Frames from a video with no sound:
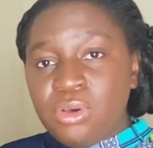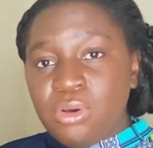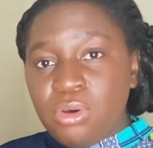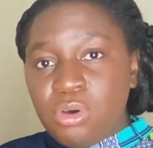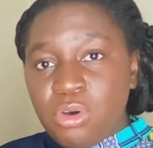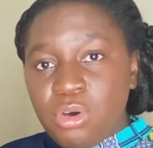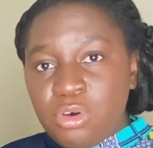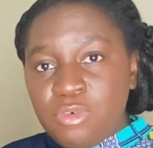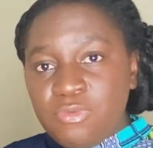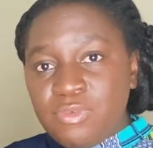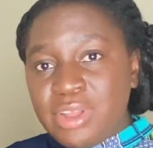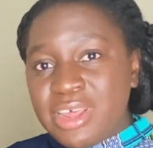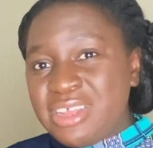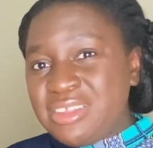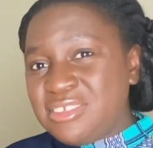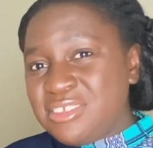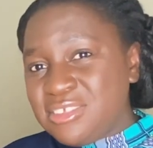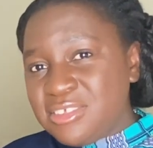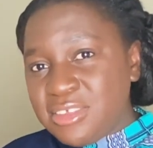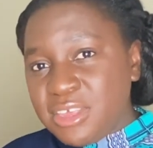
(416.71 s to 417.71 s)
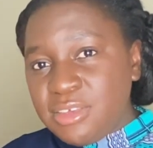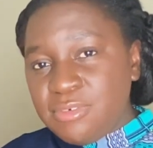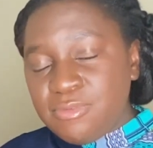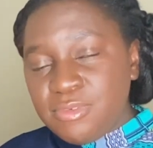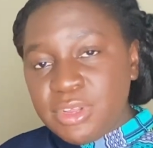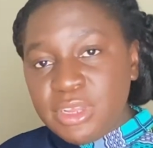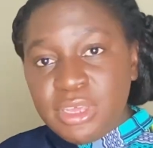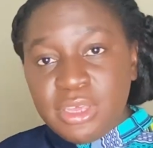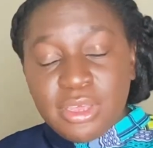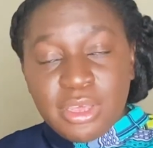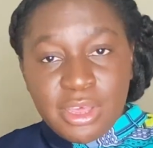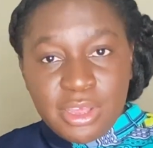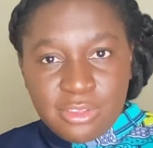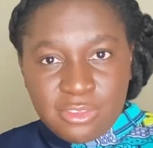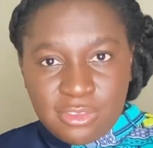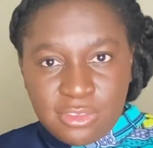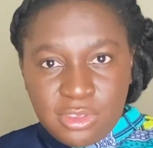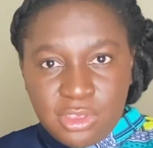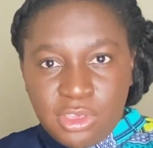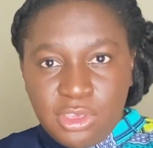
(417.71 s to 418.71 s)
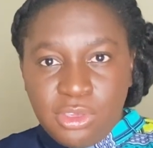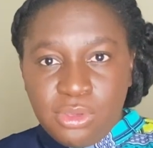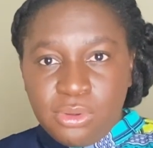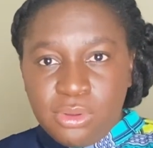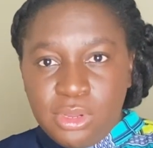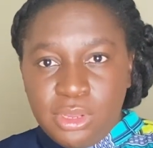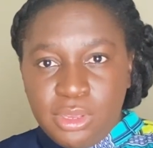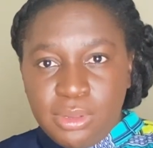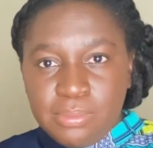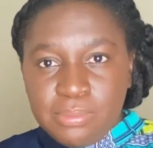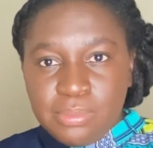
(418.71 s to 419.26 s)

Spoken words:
offline safely and securely.